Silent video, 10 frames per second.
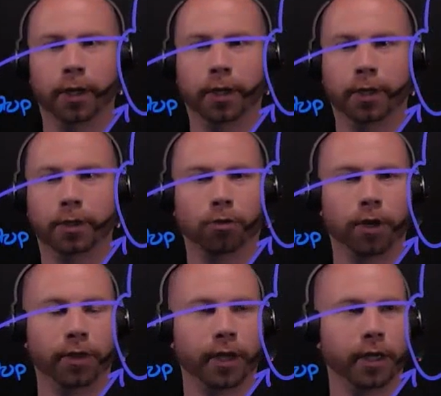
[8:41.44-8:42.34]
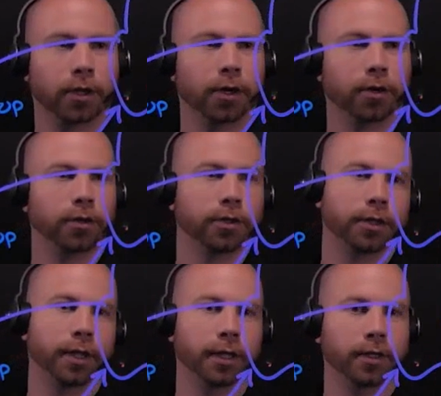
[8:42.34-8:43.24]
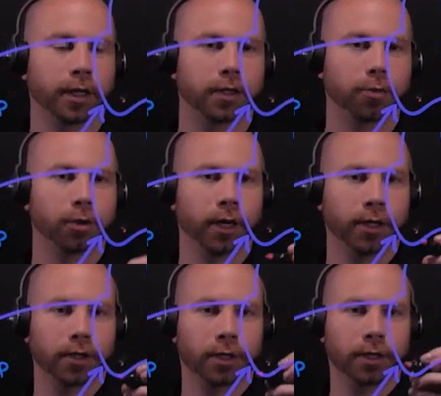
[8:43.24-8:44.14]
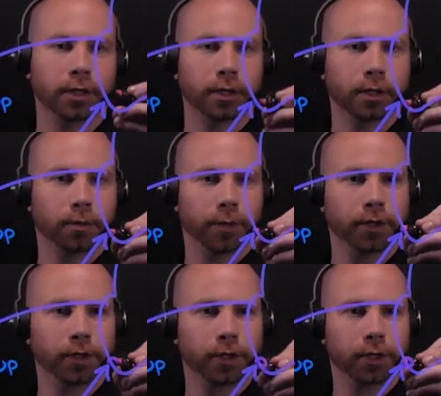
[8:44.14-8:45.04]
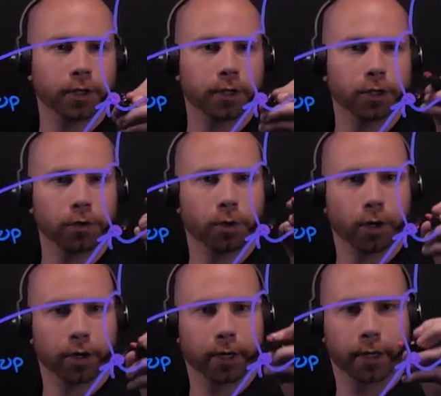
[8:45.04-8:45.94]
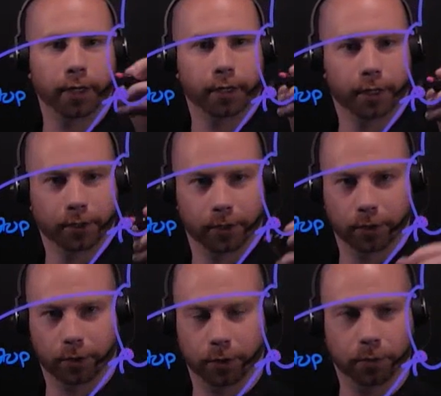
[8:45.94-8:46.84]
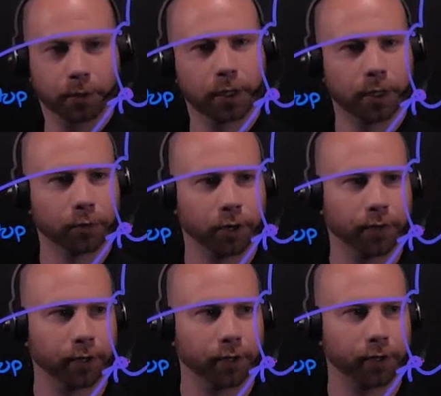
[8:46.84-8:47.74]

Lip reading: create that tunnel to that SASE proxy, basically you are hitting a Cisco private cloud.